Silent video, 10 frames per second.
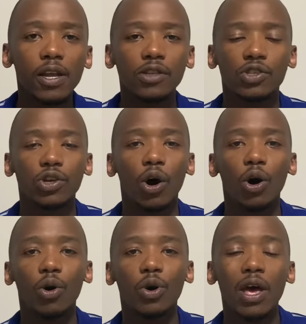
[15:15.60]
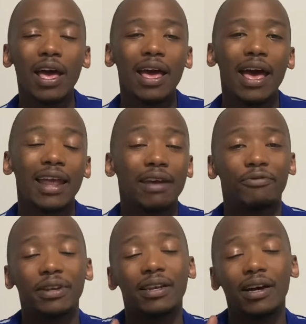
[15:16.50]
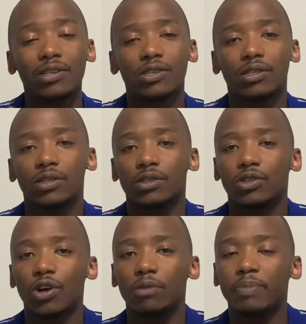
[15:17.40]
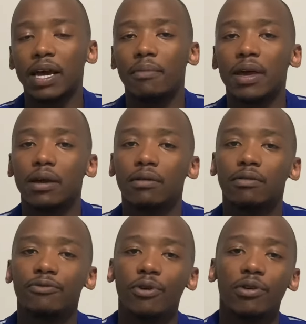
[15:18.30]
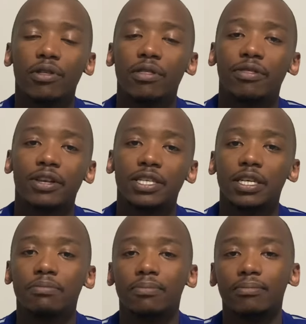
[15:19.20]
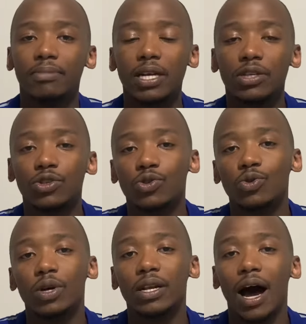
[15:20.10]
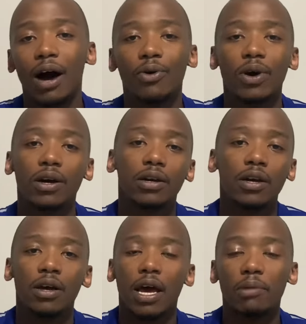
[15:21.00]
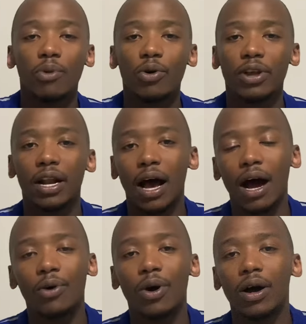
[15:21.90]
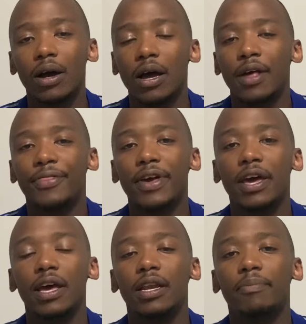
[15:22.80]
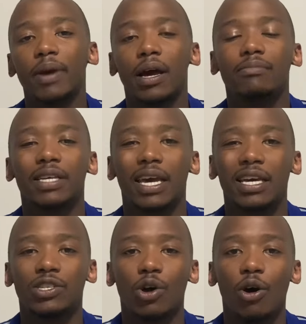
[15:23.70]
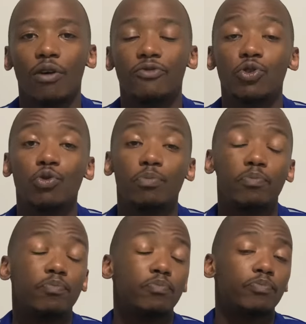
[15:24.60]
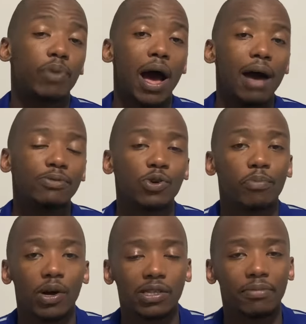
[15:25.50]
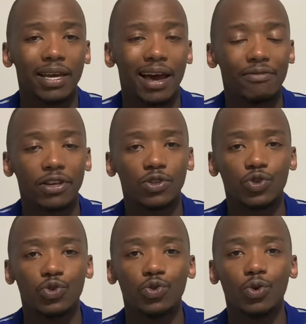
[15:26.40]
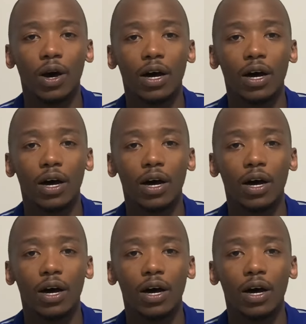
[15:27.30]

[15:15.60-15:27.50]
So, and if it does start becoming further than 30 minutes to an hour and more than an hour, then it becomes a case of you perhaps or possibly having to